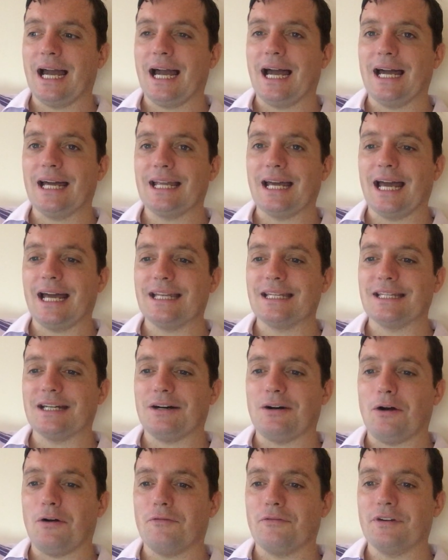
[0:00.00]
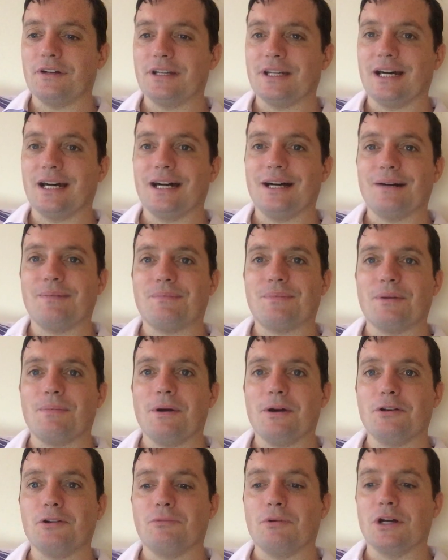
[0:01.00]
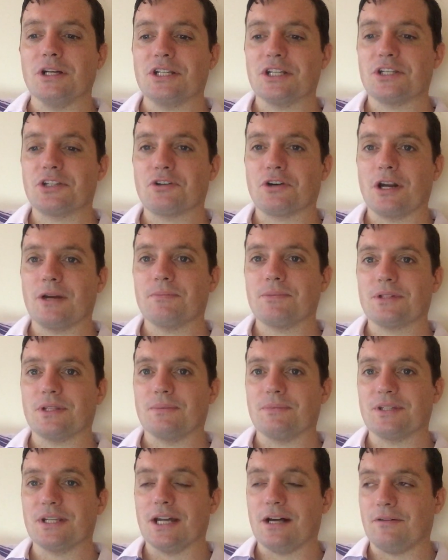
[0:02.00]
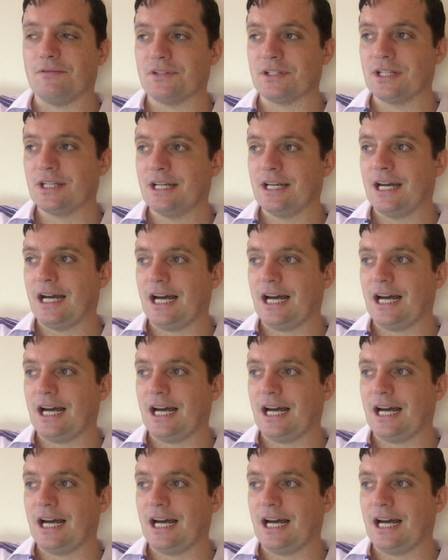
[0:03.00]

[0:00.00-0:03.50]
and, often uh, promote racist tropes themselves.